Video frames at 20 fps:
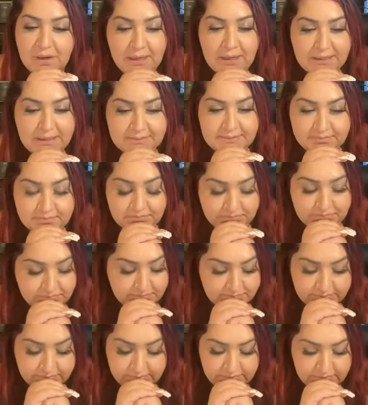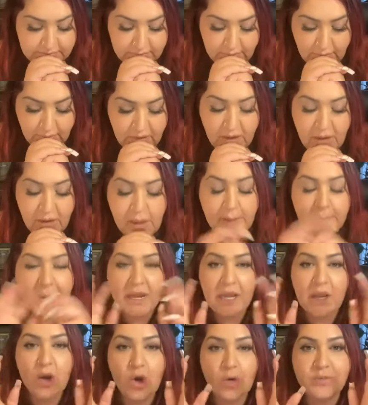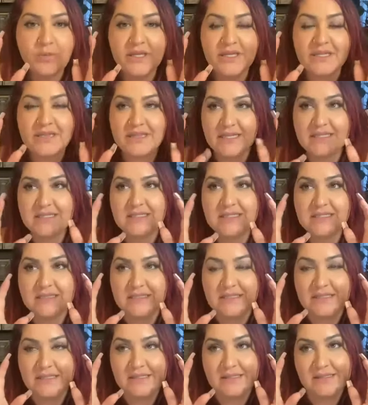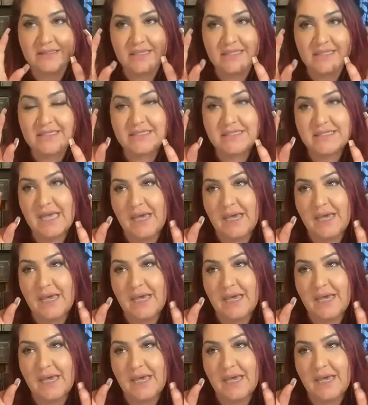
But I hope that this